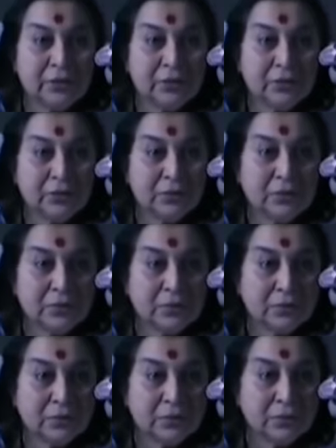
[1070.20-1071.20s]

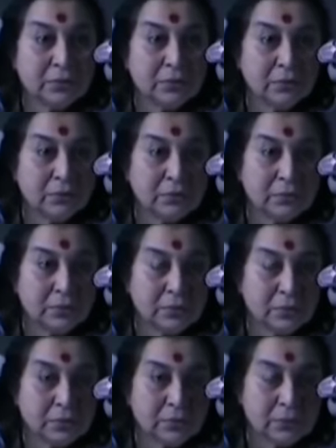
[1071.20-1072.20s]

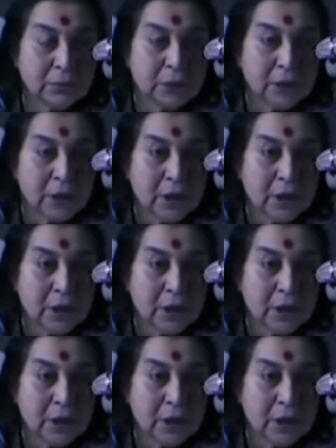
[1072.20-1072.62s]
Nobody speaks.